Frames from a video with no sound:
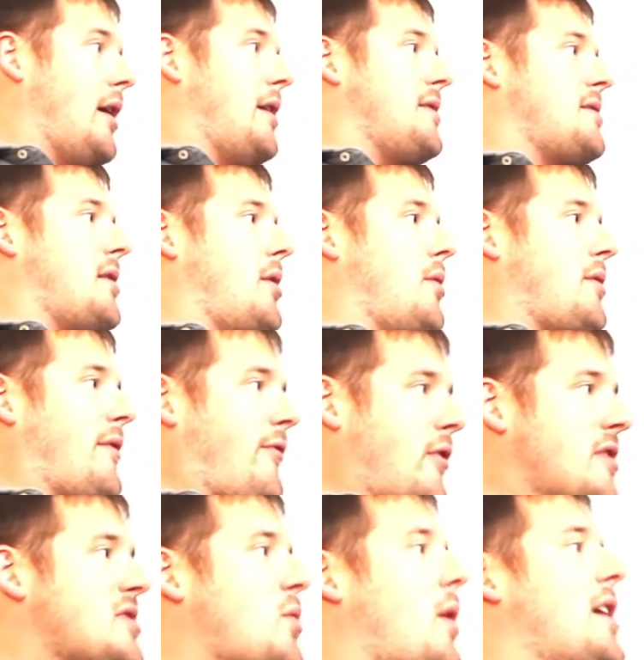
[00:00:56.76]
So the
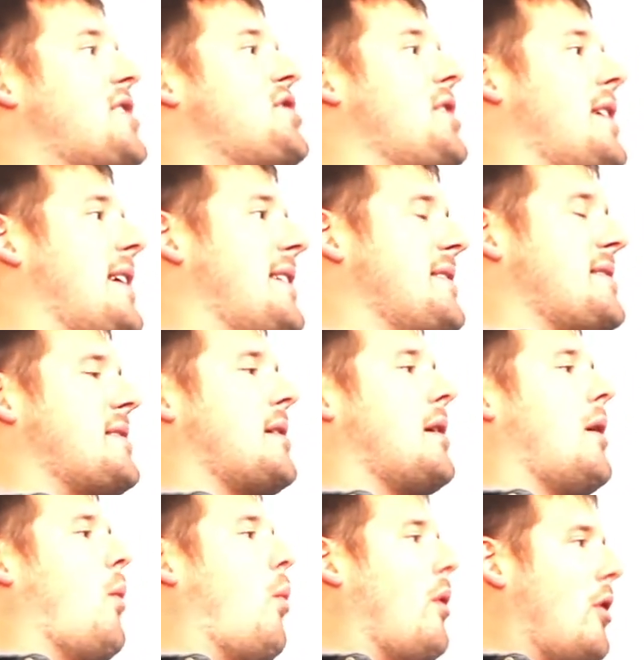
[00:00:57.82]
first question is,
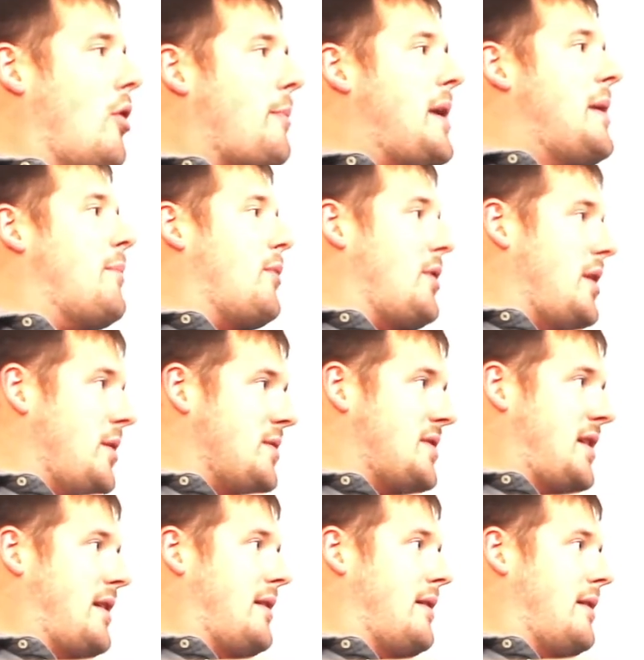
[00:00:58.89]
will people use
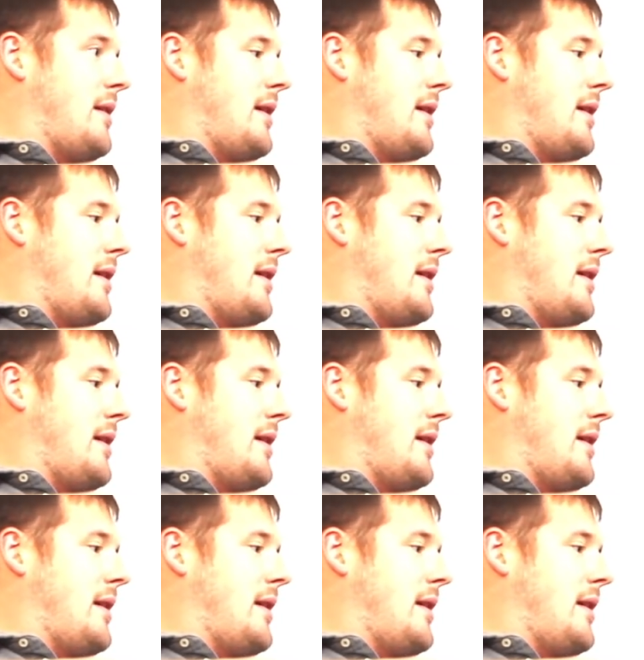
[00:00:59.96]
it?